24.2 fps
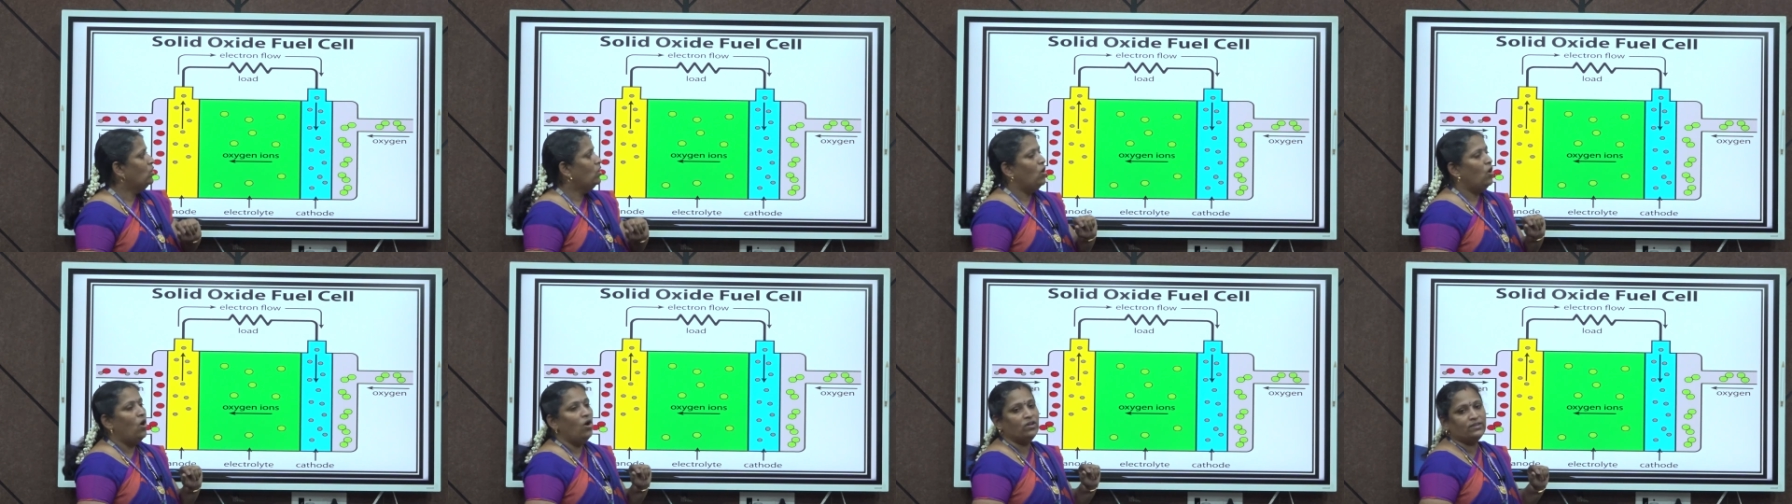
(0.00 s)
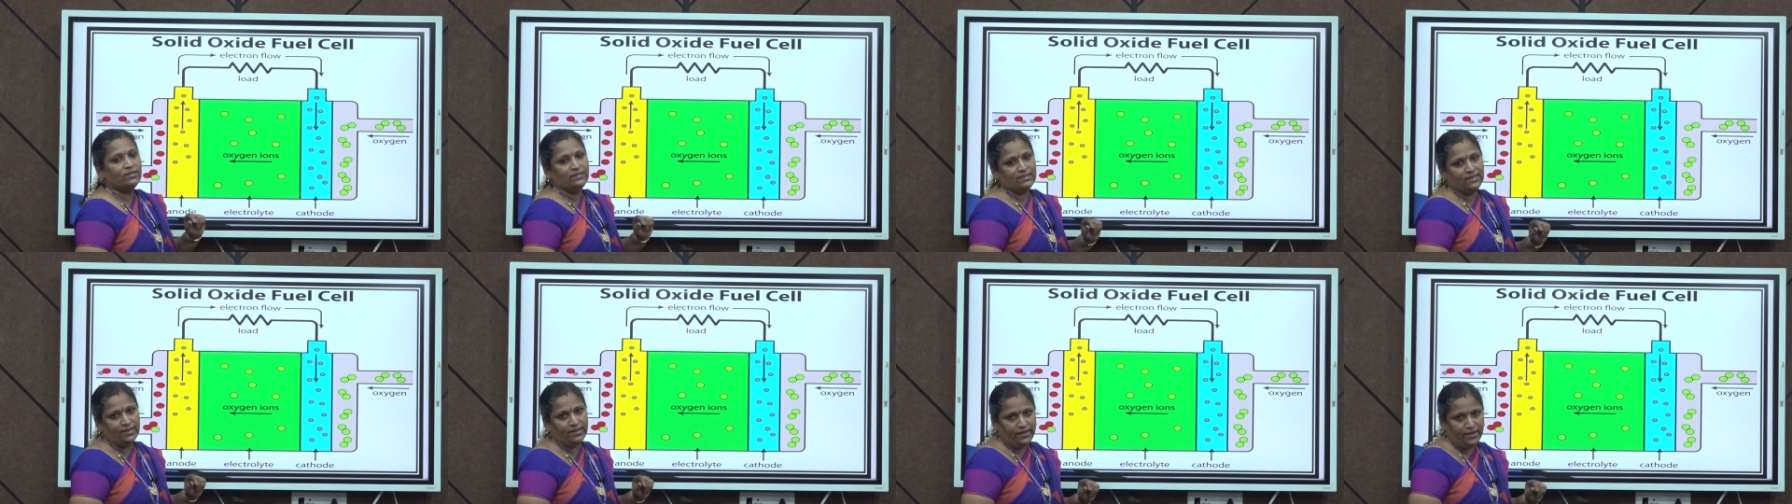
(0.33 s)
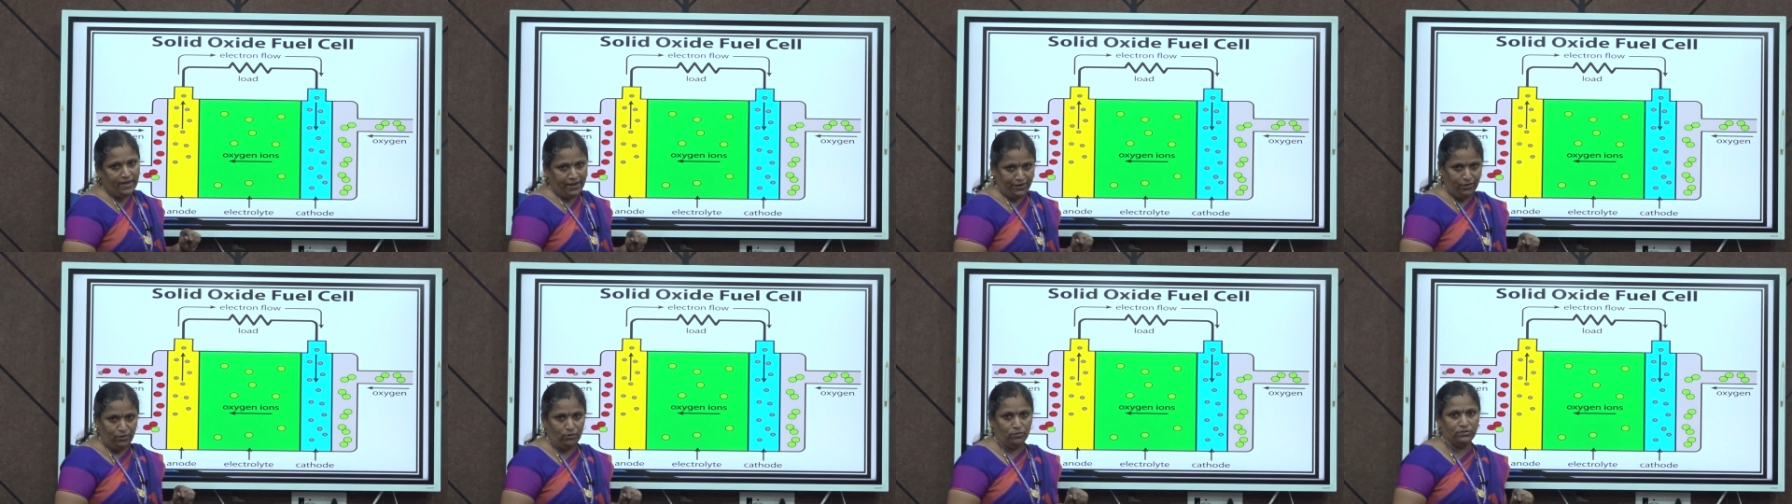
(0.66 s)
oxide
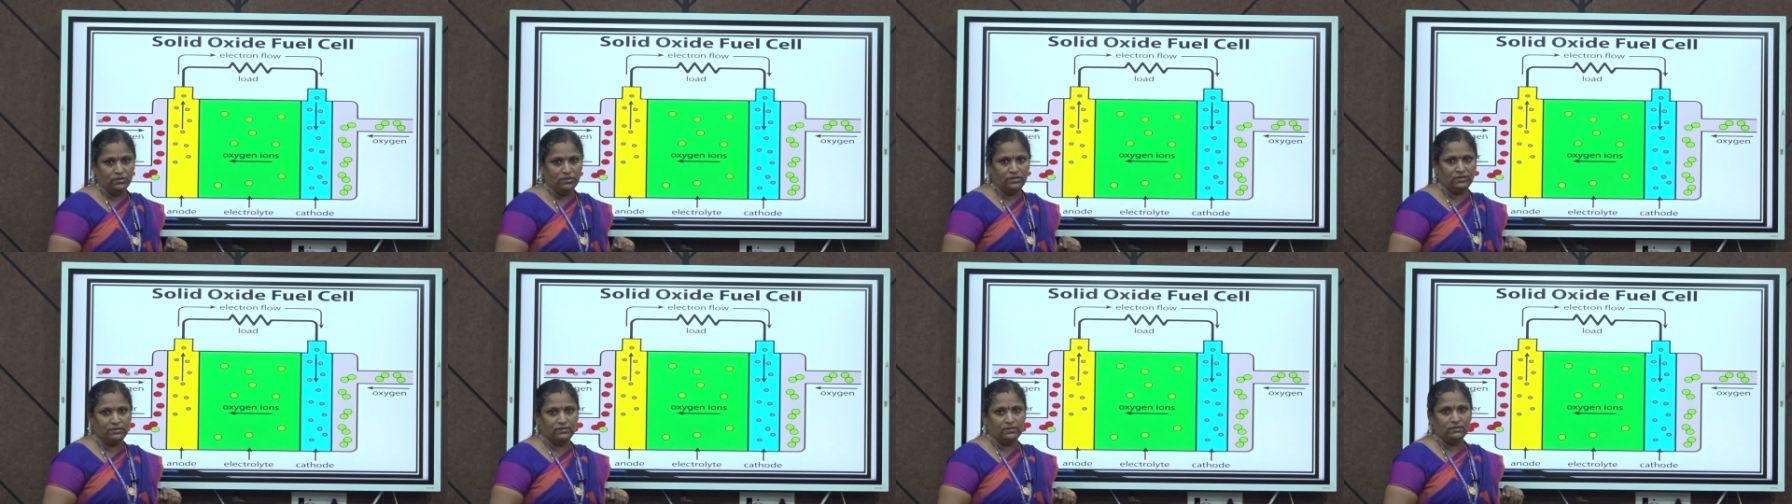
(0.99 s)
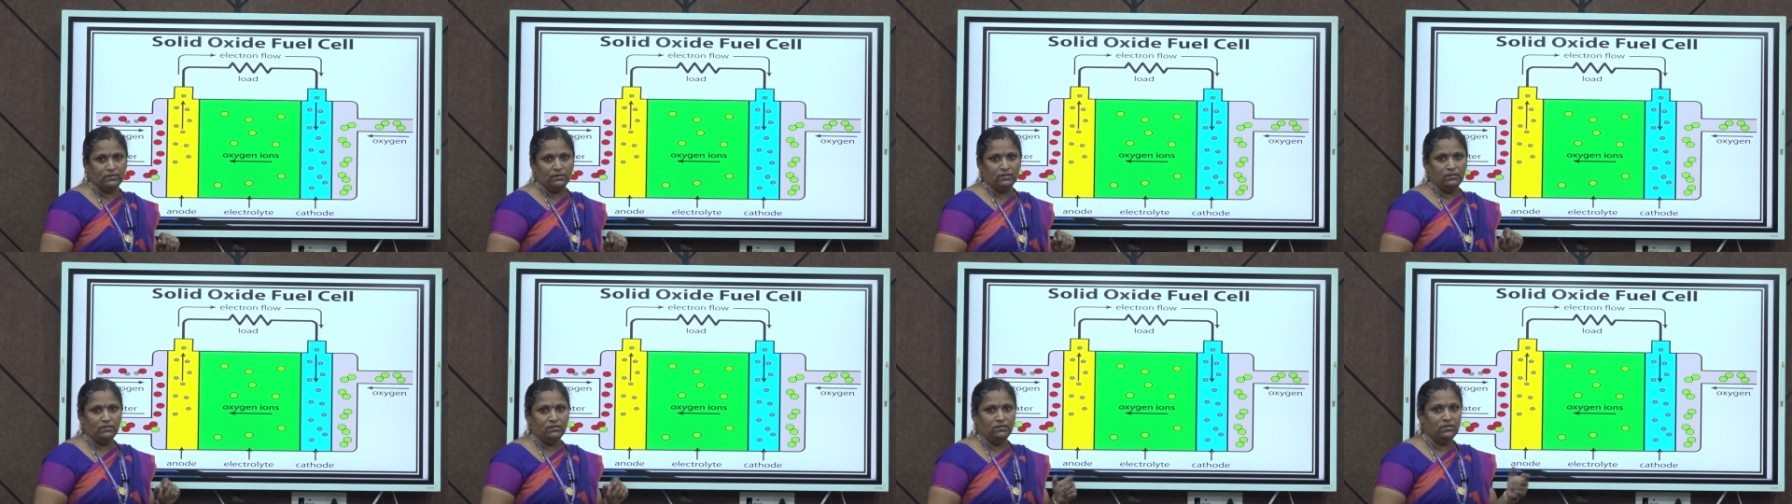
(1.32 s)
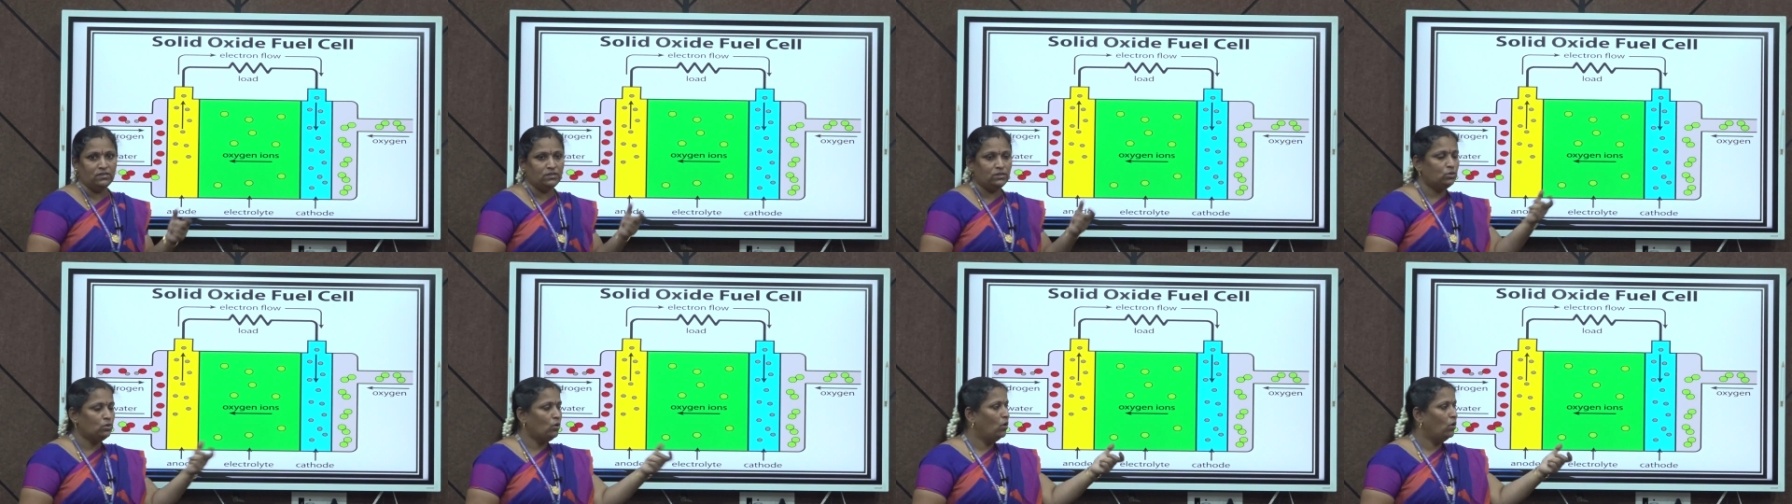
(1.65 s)
ions this